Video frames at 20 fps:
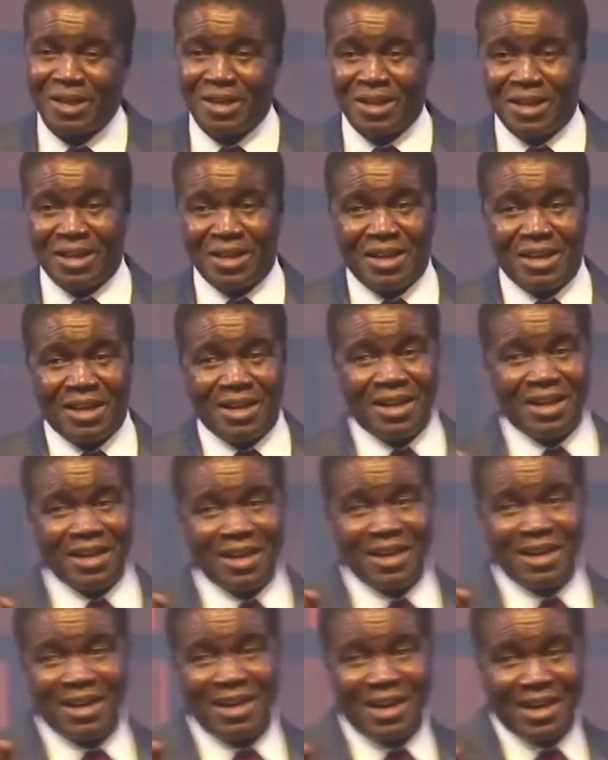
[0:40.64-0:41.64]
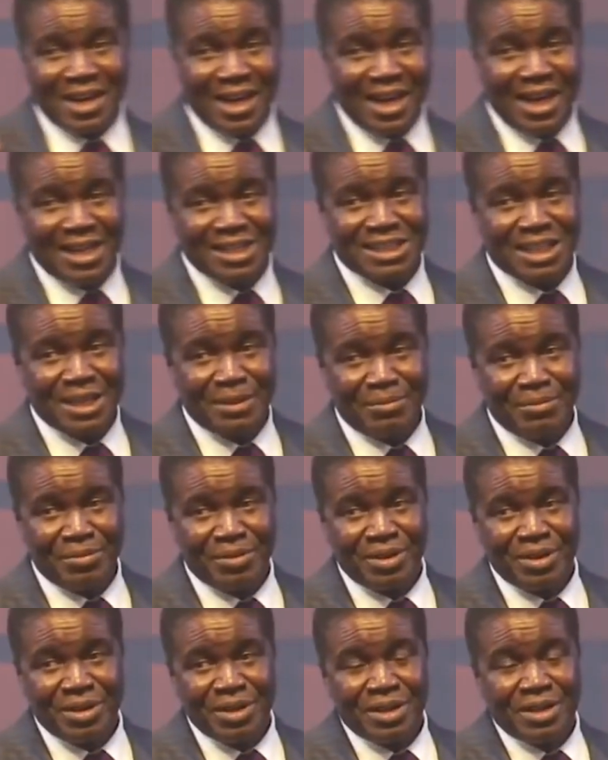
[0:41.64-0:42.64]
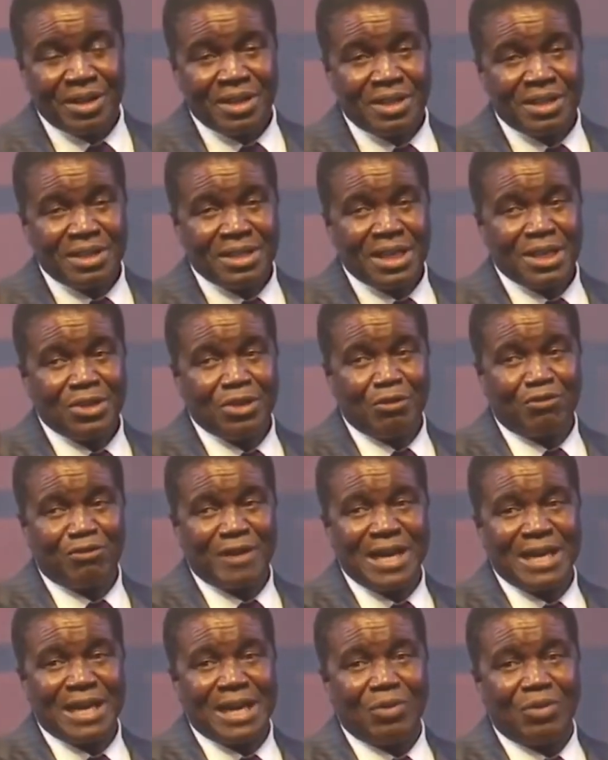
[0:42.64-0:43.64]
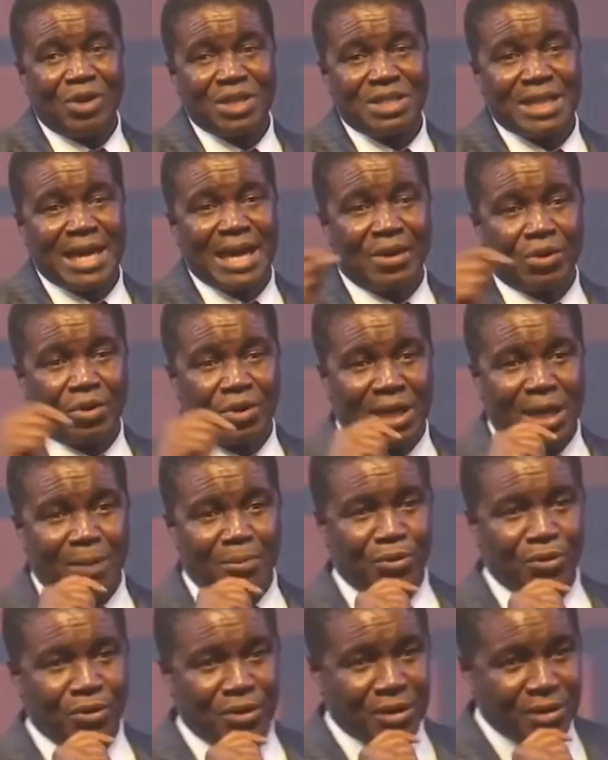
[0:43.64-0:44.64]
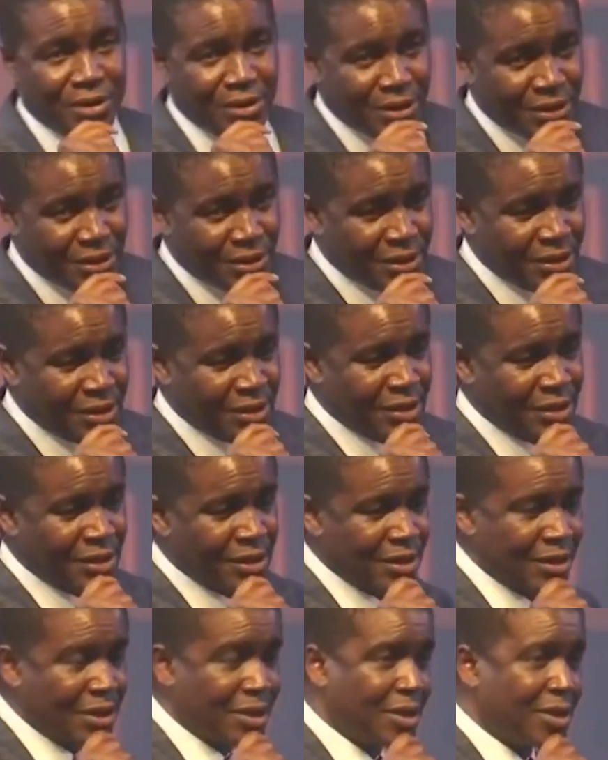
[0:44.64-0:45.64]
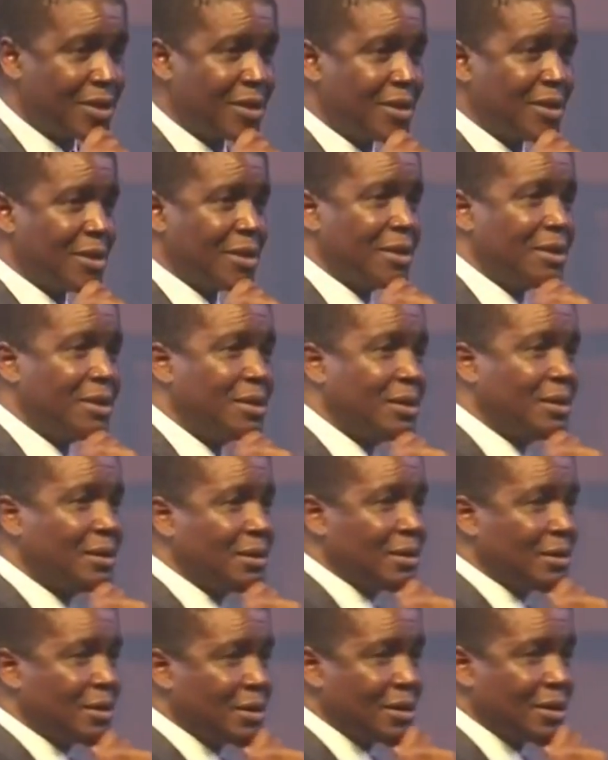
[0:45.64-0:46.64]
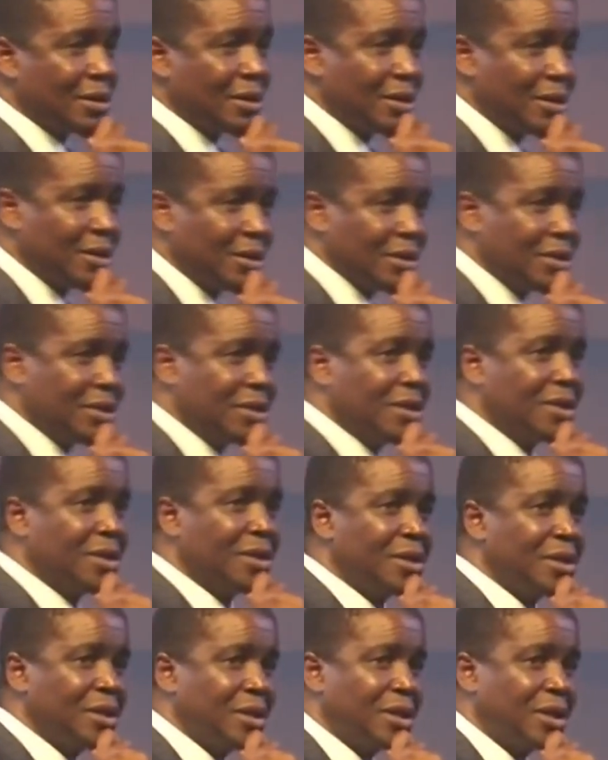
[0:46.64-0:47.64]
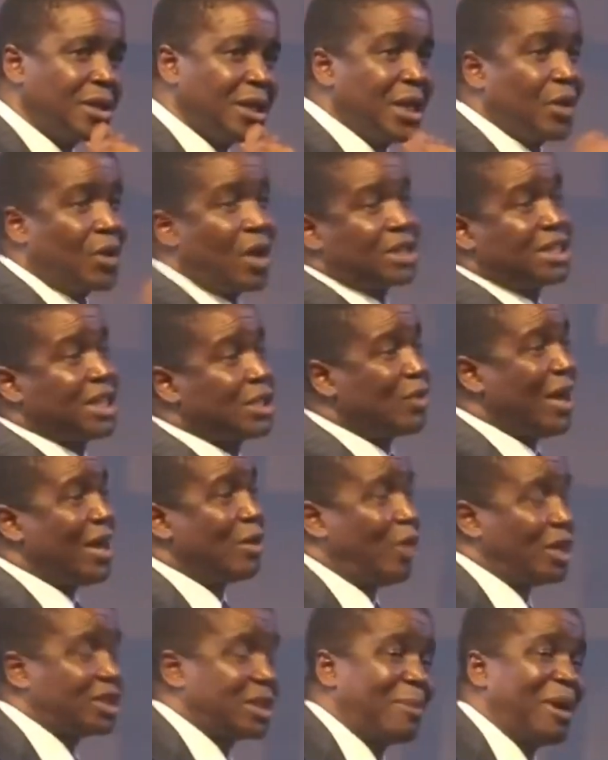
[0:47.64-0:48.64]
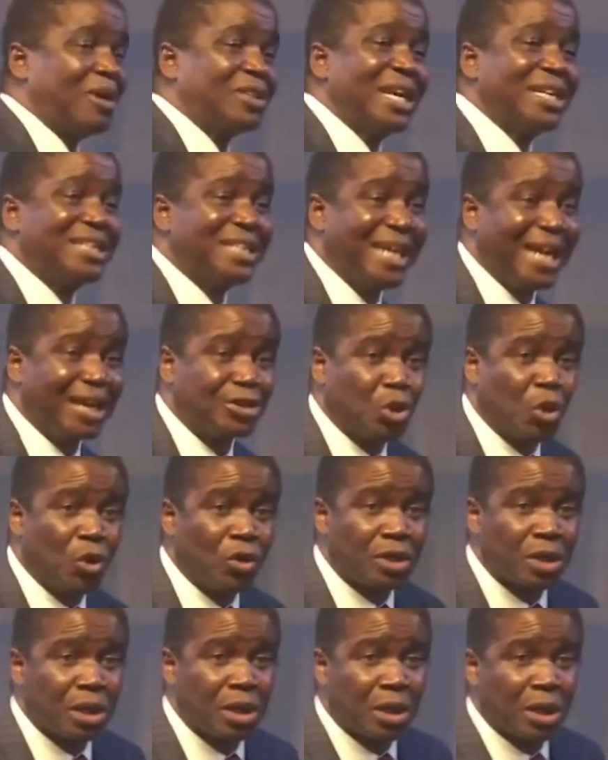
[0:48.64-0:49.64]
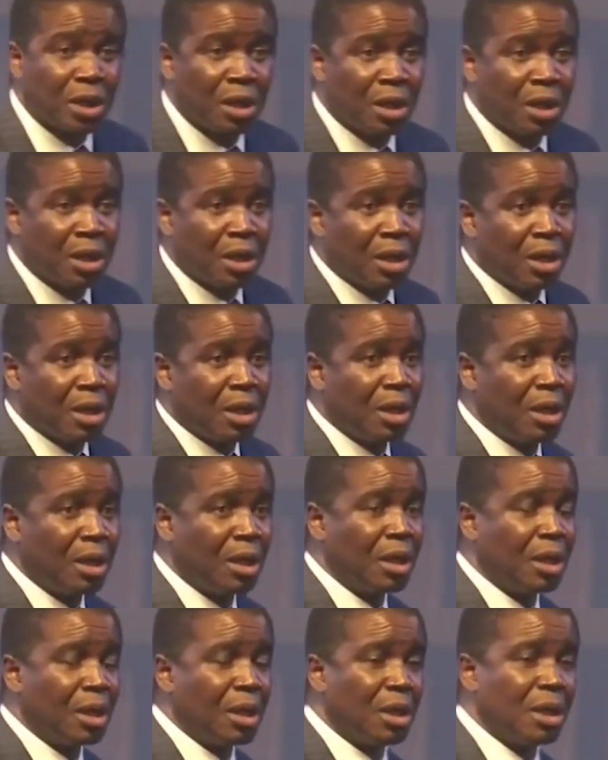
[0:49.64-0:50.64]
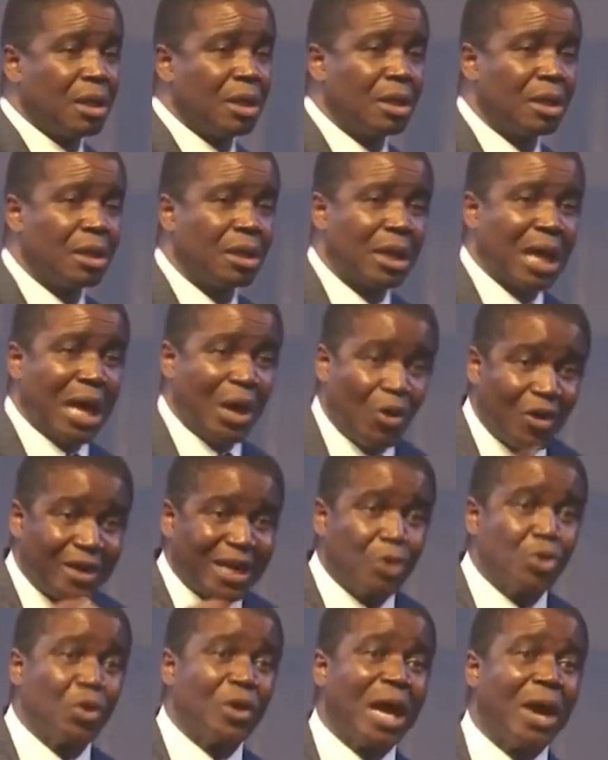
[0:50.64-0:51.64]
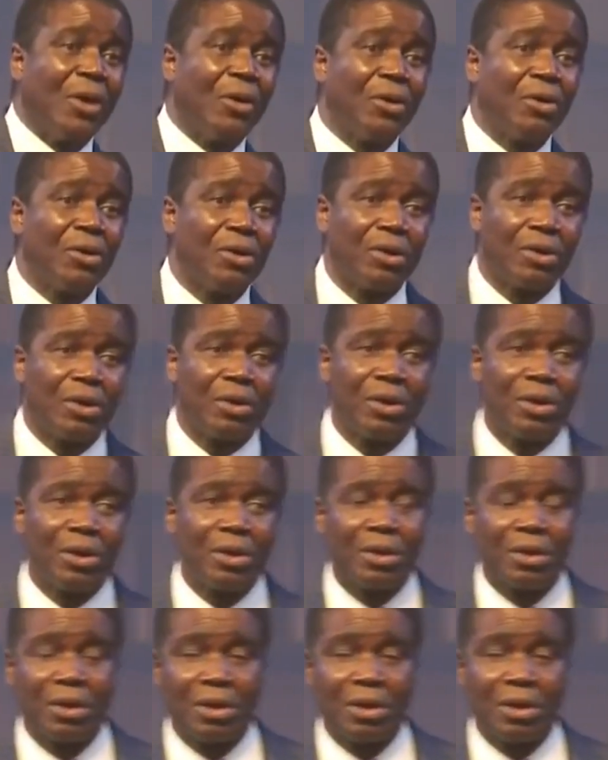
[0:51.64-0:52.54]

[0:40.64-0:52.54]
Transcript: today do not have the commitment for ministry but expect God to take them further in the field. He says many men of God today seek pleasure and leisure than in ministry.